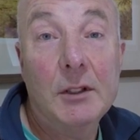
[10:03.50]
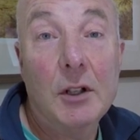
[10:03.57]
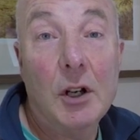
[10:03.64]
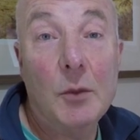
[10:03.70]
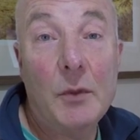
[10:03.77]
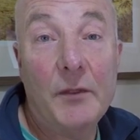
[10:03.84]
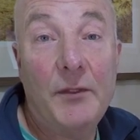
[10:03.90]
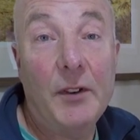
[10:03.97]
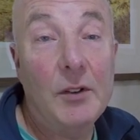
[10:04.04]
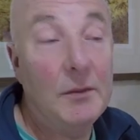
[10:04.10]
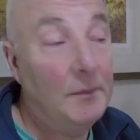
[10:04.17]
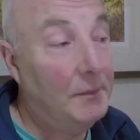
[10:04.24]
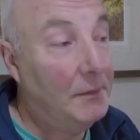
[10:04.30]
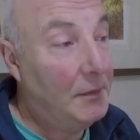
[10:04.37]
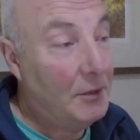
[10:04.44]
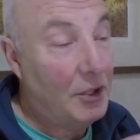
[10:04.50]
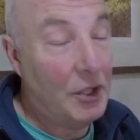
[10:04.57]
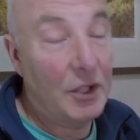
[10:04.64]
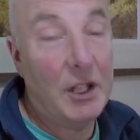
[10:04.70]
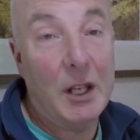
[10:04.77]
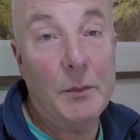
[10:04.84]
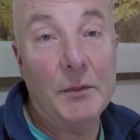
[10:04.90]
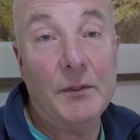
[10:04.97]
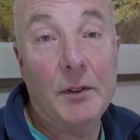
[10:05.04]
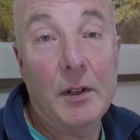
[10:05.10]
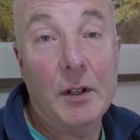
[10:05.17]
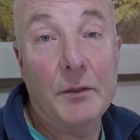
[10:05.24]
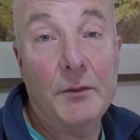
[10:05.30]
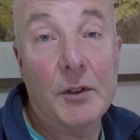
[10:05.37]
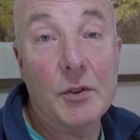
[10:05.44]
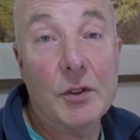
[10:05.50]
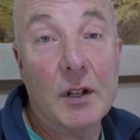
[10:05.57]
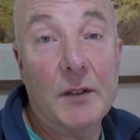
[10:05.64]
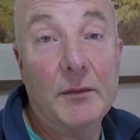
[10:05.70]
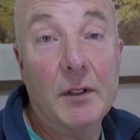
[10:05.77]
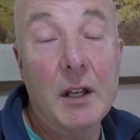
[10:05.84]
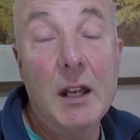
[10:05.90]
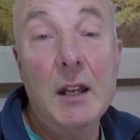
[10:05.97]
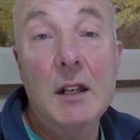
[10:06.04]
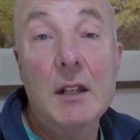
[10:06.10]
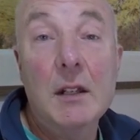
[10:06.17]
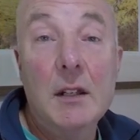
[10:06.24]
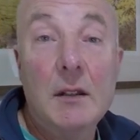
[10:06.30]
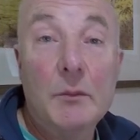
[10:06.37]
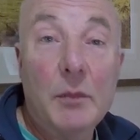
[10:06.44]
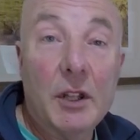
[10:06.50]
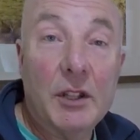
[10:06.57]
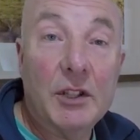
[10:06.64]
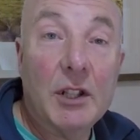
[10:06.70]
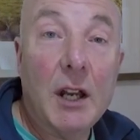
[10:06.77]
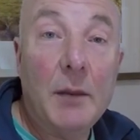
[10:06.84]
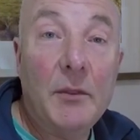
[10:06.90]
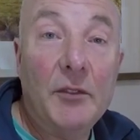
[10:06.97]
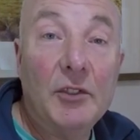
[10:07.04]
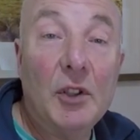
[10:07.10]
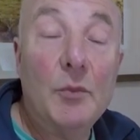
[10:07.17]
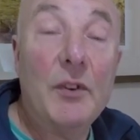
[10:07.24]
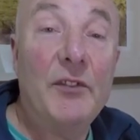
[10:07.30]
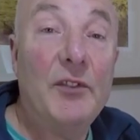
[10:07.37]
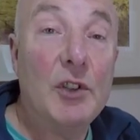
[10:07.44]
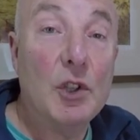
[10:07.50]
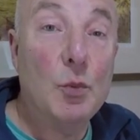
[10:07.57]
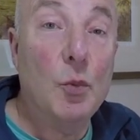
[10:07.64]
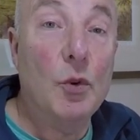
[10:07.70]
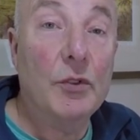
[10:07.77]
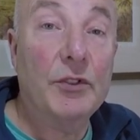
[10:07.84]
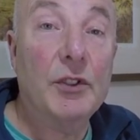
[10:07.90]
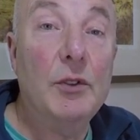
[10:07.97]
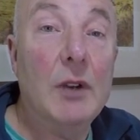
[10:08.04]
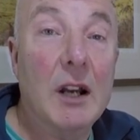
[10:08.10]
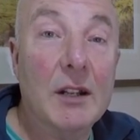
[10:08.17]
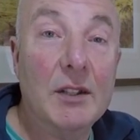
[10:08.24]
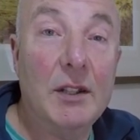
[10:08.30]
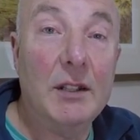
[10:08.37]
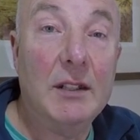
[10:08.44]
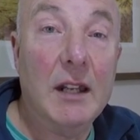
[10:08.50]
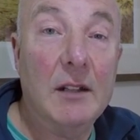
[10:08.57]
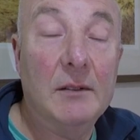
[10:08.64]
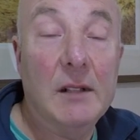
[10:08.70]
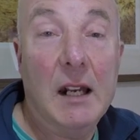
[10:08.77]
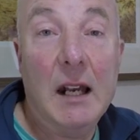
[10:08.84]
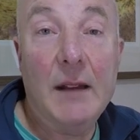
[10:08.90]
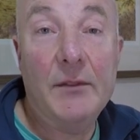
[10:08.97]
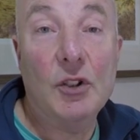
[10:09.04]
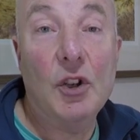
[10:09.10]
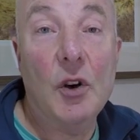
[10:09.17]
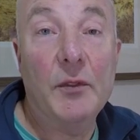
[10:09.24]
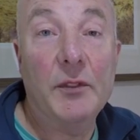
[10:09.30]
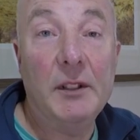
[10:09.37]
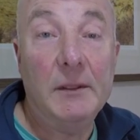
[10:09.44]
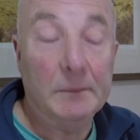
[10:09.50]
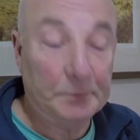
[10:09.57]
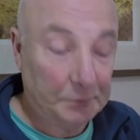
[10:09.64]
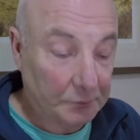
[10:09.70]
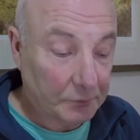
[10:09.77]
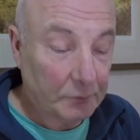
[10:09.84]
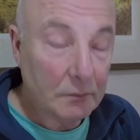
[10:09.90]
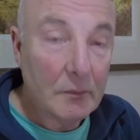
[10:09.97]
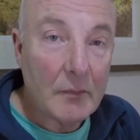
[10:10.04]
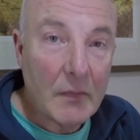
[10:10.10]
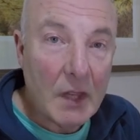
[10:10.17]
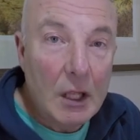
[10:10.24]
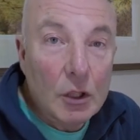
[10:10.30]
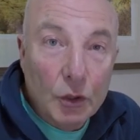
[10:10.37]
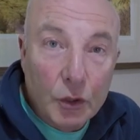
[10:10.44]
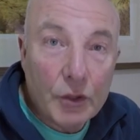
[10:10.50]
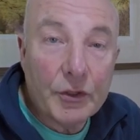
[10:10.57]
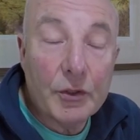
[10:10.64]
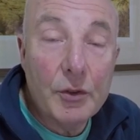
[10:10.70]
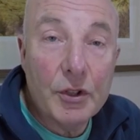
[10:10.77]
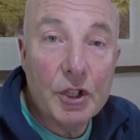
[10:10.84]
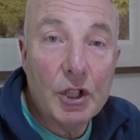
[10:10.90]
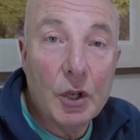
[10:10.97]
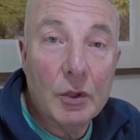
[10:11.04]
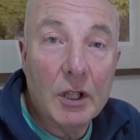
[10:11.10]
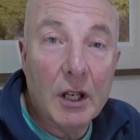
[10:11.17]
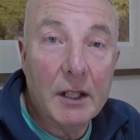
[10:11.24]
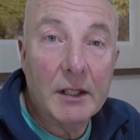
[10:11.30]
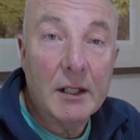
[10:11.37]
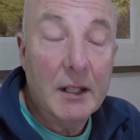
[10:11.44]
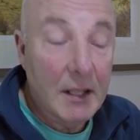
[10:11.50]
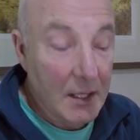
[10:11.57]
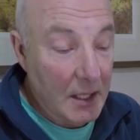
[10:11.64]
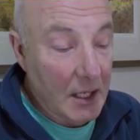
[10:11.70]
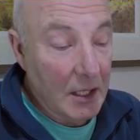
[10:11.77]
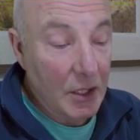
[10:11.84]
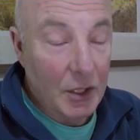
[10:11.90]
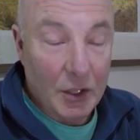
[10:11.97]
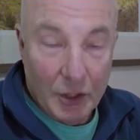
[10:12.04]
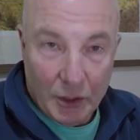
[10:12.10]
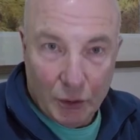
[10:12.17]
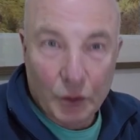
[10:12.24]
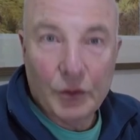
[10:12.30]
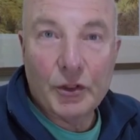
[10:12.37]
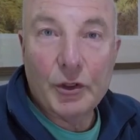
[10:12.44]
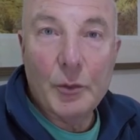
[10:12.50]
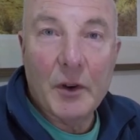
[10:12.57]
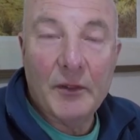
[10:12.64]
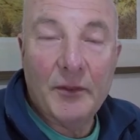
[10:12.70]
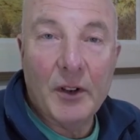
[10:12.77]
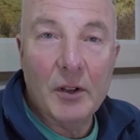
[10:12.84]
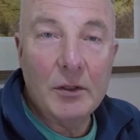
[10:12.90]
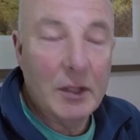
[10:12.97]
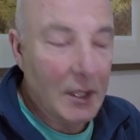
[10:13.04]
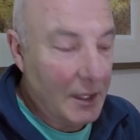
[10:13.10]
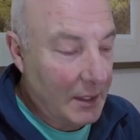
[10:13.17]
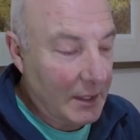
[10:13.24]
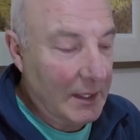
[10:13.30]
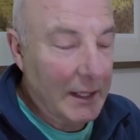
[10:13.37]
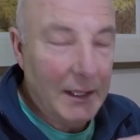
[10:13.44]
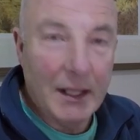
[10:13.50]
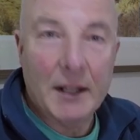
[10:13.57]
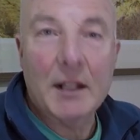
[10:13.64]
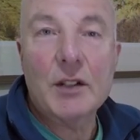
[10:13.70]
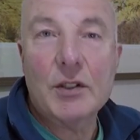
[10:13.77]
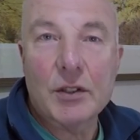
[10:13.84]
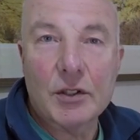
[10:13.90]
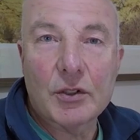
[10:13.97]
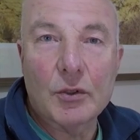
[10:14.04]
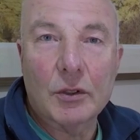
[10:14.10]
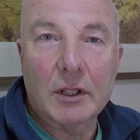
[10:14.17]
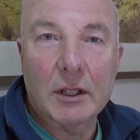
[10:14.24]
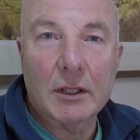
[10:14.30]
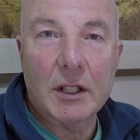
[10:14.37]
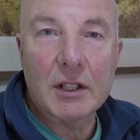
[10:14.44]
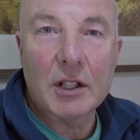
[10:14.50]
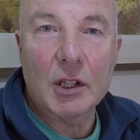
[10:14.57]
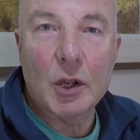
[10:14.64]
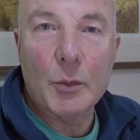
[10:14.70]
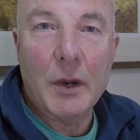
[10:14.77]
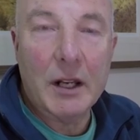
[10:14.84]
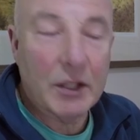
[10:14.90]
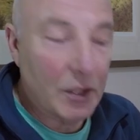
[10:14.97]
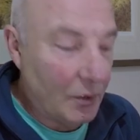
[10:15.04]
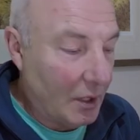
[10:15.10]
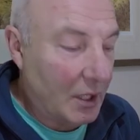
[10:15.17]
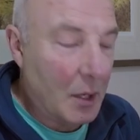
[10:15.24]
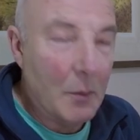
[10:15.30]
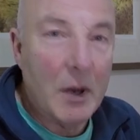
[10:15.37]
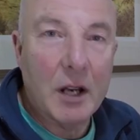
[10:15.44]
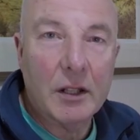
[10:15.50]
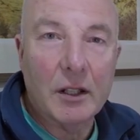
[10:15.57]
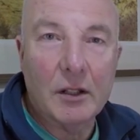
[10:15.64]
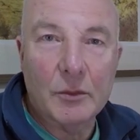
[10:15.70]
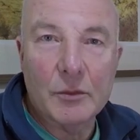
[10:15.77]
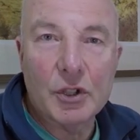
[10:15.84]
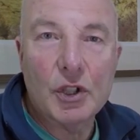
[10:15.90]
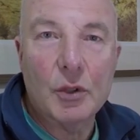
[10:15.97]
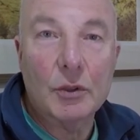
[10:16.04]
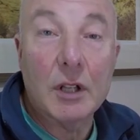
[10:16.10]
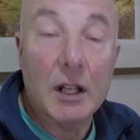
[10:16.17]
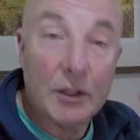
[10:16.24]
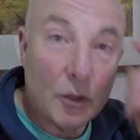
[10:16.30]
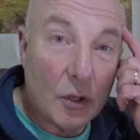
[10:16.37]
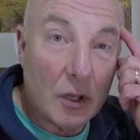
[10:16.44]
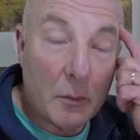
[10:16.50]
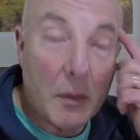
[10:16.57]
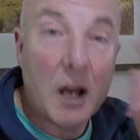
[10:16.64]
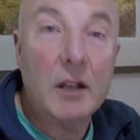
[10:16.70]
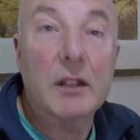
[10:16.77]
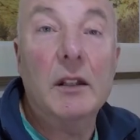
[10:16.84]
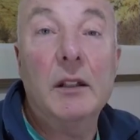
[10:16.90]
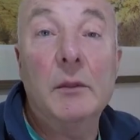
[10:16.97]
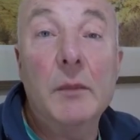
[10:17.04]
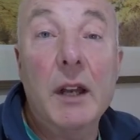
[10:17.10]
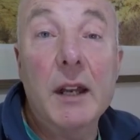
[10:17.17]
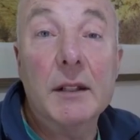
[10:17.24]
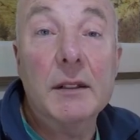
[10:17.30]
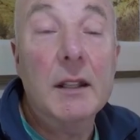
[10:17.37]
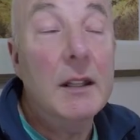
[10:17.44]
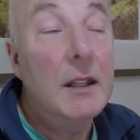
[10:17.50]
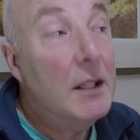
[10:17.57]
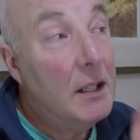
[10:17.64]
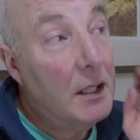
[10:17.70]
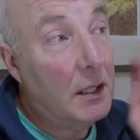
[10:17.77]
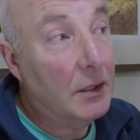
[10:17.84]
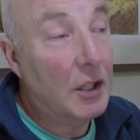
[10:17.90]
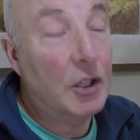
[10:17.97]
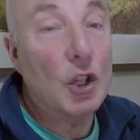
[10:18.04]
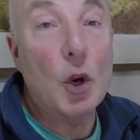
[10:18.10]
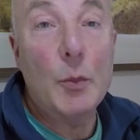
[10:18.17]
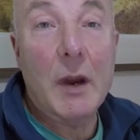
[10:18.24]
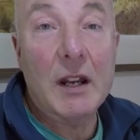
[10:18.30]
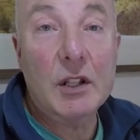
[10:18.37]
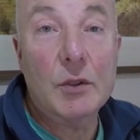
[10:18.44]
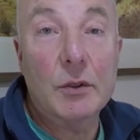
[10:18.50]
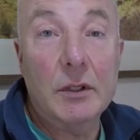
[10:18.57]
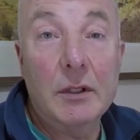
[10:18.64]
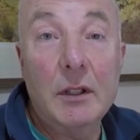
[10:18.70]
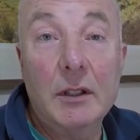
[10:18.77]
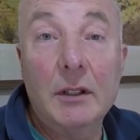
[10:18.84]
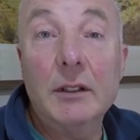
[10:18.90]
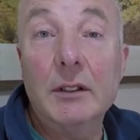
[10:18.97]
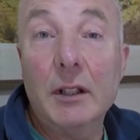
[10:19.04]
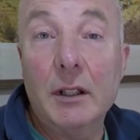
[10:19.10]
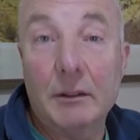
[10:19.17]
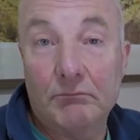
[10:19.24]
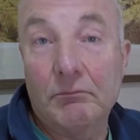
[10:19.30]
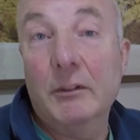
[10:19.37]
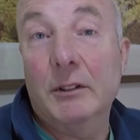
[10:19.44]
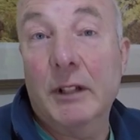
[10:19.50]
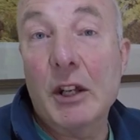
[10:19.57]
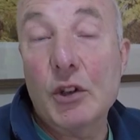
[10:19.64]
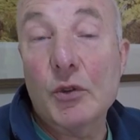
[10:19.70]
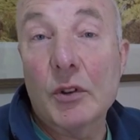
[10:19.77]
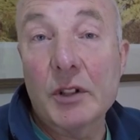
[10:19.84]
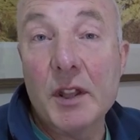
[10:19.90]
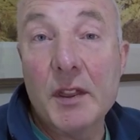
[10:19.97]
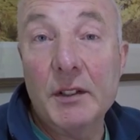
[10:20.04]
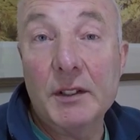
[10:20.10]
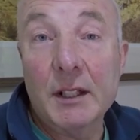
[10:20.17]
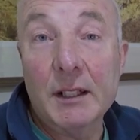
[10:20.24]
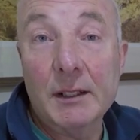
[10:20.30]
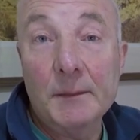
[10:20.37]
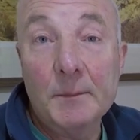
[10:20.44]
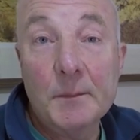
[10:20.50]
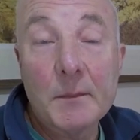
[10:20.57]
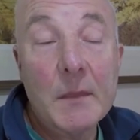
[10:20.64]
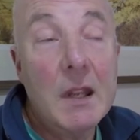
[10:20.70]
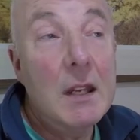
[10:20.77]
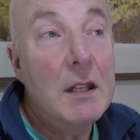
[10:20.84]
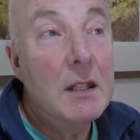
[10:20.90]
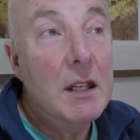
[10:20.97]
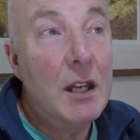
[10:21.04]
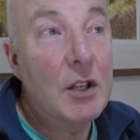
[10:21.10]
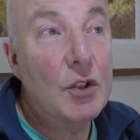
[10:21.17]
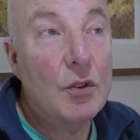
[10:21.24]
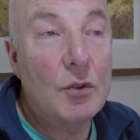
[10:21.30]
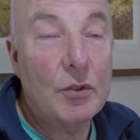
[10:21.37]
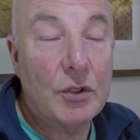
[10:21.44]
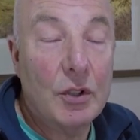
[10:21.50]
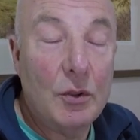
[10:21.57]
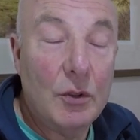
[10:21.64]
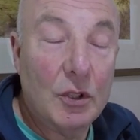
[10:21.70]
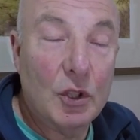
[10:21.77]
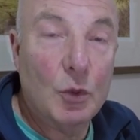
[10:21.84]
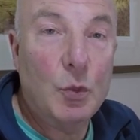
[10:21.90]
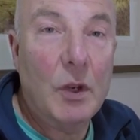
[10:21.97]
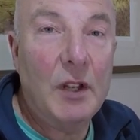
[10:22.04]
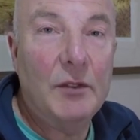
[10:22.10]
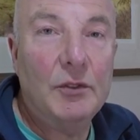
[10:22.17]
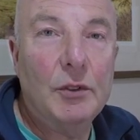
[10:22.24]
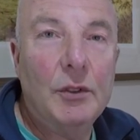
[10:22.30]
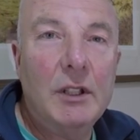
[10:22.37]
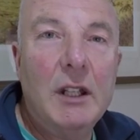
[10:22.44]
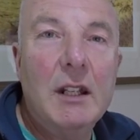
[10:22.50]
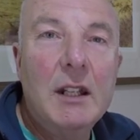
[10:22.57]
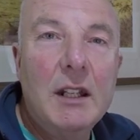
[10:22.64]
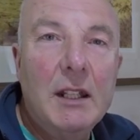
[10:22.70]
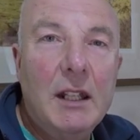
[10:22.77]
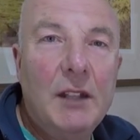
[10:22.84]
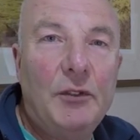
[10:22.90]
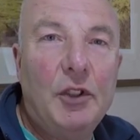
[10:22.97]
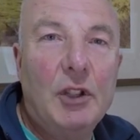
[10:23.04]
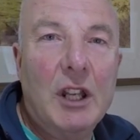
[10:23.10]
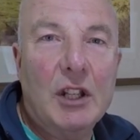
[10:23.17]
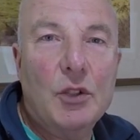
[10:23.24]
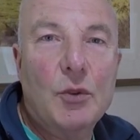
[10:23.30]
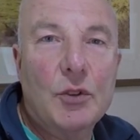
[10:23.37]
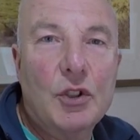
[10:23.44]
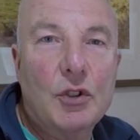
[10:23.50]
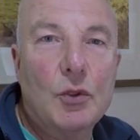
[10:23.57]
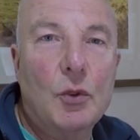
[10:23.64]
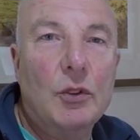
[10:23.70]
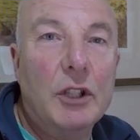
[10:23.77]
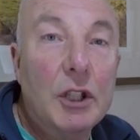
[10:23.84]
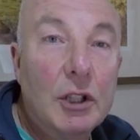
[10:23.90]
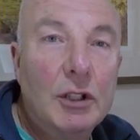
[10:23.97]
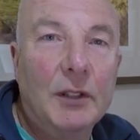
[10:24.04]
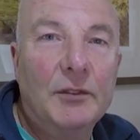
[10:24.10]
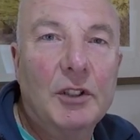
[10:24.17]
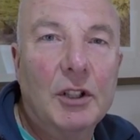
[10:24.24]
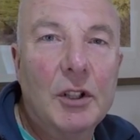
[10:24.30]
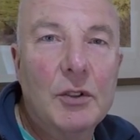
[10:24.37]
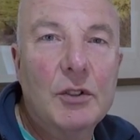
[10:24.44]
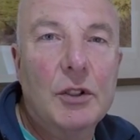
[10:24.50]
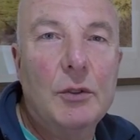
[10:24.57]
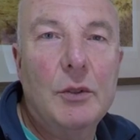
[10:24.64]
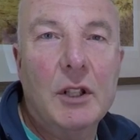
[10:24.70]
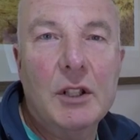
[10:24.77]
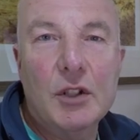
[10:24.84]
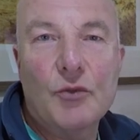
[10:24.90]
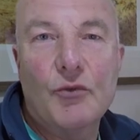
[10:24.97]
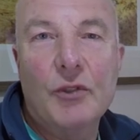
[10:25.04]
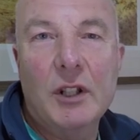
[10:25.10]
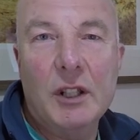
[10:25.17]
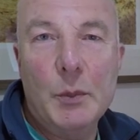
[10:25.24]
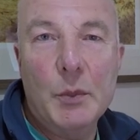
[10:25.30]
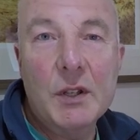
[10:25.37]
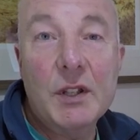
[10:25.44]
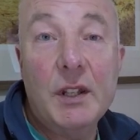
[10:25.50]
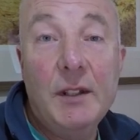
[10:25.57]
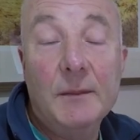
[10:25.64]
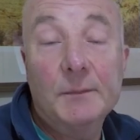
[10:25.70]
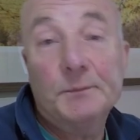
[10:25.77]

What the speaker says: On my phone, just keep a photograph. By the time I've done my first walkthrough, I sit down, have a coffee, look through the show guide, look through my phone and say, yeah, that's a store I'd like to go back to, and I mark it on my show guide or I mark it in my head, and I go back to it later on in the day. It's also a good way of doing it if you get to a store that you'd love to go to and it's really busy,